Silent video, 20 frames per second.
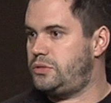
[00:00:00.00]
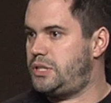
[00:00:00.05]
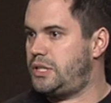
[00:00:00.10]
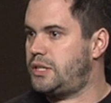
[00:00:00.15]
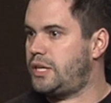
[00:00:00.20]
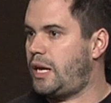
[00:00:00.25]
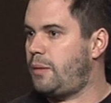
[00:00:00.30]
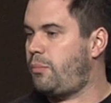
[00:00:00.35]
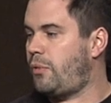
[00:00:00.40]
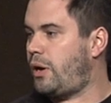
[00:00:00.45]
the
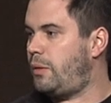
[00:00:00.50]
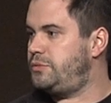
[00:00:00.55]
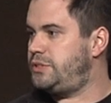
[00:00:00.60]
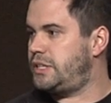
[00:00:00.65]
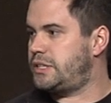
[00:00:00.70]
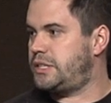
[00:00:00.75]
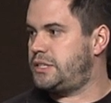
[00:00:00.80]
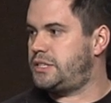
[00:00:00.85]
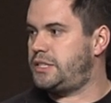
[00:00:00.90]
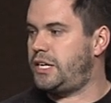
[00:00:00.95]
type
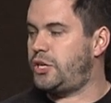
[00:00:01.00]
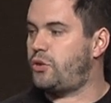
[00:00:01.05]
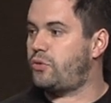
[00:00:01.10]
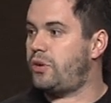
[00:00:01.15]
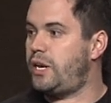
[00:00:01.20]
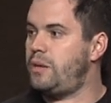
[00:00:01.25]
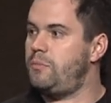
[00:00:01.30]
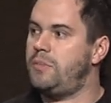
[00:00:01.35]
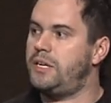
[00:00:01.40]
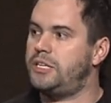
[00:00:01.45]
object to say,
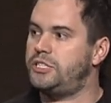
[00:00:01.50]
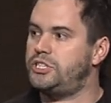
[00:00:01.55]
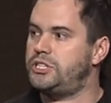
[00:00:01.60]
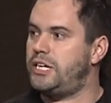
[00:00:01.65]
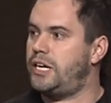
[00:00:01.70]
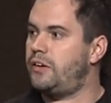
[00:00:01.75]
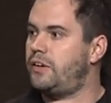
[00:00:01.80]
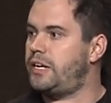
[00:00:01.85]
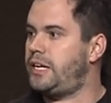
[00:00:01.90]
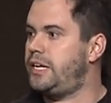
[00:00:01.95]
create me a
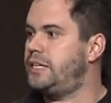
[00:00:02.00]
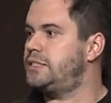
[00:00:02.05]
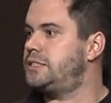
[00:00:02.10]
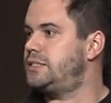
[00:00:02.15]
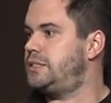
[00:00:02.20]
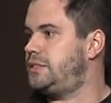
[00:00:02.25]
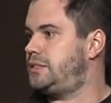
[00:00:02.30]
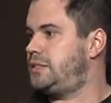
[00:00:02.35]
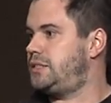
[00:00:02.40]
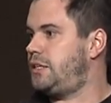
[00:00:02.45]
generic
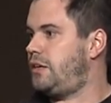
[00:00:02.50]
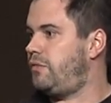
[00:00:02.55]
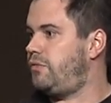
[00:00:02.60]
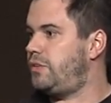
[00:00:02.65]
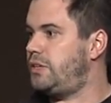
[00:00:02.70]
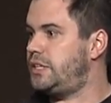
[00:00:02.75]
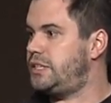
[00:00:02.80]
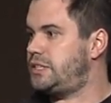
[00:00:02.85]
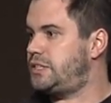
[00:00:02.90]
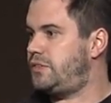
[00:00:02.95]
instance of
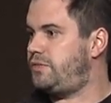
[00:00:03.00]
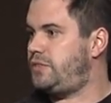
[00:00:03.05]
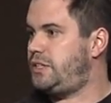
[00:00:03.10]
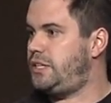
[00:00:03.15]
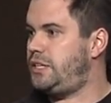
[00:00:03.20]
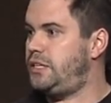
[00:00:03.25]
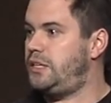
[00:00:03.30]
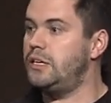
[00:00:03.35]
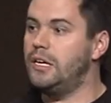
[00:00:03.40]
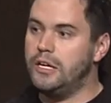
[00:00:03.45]
a list of
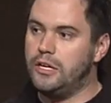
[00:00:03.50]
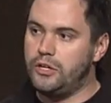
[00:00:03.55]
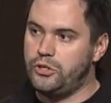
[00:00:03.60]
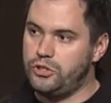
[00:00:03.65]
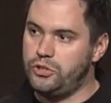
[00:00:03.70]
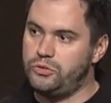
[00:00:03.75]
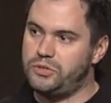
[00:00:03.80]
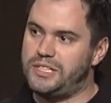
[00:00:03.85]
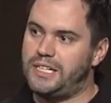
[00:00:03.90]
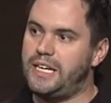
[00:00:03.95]
T
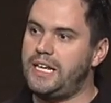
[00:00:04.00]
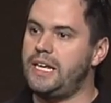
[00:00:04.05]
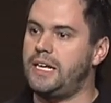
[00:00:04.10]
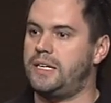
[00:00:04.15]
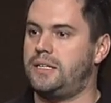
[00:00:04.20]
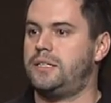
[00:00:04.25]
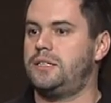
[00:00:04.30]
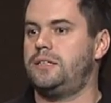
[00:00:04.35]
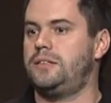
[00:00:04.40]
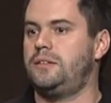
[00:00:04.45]
using
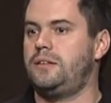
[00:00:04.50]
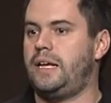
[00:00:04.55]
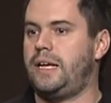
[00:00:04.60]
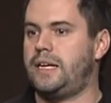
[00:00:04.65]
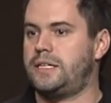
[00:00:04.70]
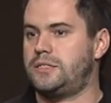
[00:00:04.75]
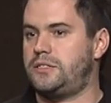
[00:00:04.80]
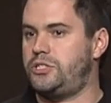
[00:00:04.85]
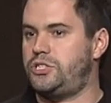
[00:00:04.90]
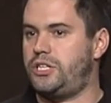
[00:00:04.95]
int
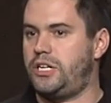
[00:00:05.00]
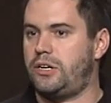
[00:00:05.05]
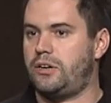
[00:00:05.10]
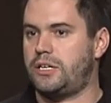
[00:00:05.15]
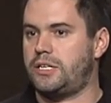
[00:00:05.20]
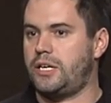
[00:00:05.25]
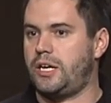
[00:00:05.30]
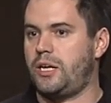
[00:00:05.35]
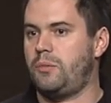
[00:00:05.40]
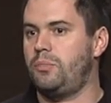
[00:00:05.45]
as the
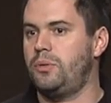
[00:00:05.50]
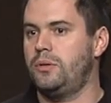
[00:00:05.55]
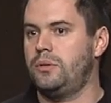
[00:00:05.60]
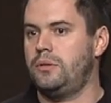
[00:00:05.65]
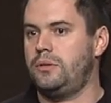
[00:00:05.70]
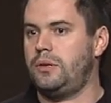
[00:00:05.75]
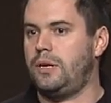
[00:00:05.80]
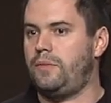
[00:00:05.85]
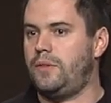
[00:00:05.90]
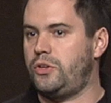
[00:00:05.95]
generic type.
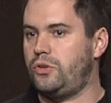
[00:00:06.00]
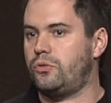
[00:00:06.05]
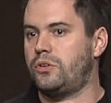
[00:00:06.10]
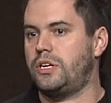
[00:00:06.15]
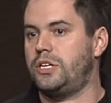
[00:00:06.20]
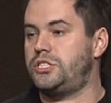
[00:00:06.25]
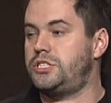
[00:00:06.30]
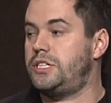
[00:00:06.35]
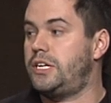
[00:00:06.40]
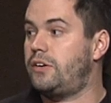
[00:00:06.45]
And then you'll
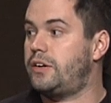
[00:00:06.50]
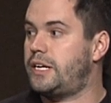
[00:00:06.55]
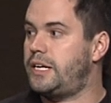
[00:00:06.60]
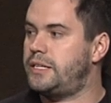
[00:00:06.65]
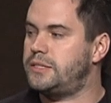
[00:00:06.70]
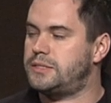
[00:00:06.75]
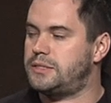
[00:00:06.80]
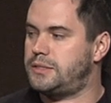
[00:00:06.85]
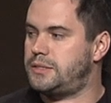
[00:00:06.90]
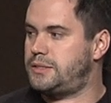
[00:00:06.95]
get a generic
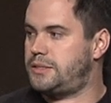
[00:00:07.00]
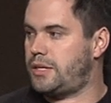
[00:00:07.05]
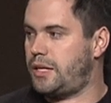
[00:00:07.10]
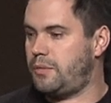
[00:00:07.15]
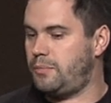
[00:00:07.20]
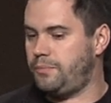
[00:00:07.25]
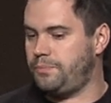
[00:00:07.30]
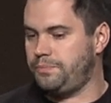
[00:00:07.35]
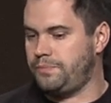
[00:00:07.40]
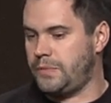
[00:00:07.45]
instance
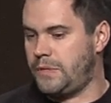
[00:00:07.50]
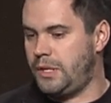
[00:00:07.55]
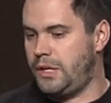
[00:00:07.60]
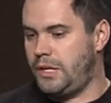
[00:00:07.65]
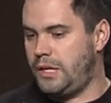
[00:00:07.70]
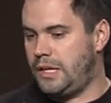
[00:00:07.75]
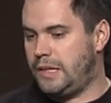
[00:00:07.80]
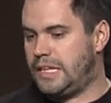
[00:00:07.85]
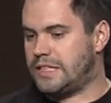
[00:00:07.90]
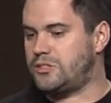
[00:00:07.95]
type.
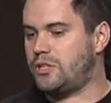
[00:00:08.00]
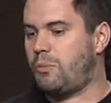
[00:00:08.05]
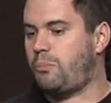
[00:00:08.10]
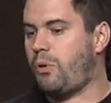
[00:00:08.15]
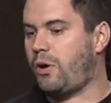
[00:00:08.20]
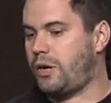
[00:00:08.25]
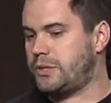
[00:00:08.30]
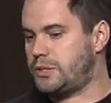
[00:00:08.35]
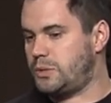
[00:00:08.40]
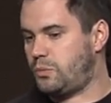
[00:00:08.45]
That's not
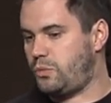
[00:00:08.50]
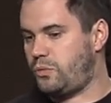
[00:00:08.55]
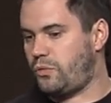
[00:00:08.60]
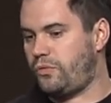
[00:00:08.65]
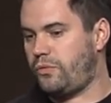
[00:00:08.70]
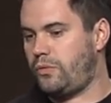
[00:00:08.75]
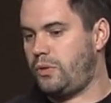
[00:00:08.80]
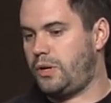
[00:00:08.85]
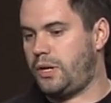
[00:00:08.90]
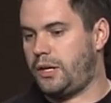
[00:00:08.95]
possible
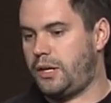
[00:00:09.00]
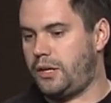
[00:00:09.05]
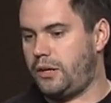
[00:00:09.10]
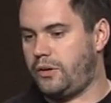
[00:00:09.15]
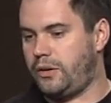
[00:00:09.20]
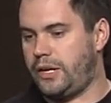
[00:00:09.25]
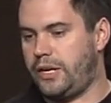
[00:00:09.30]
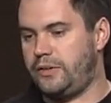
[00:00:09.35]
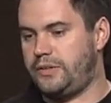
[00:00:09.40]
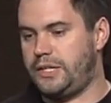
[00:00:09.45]

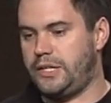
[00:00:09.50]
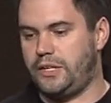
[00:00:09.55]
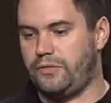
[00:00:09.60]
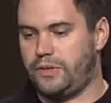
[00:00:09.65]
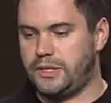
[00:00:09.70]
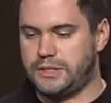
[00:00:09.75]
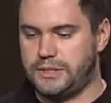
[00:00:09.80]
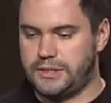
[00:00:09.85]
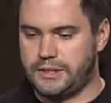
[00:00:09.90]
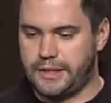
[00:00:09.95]
on AOT
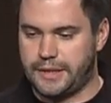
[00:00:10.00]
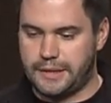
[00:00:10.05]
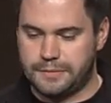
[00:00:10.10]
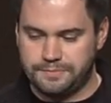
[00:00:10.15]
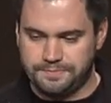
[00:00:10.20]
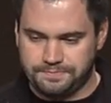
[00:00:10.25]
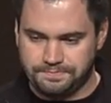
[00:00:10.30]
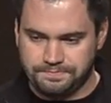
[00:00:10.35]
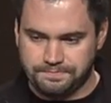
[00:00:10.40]
devices again.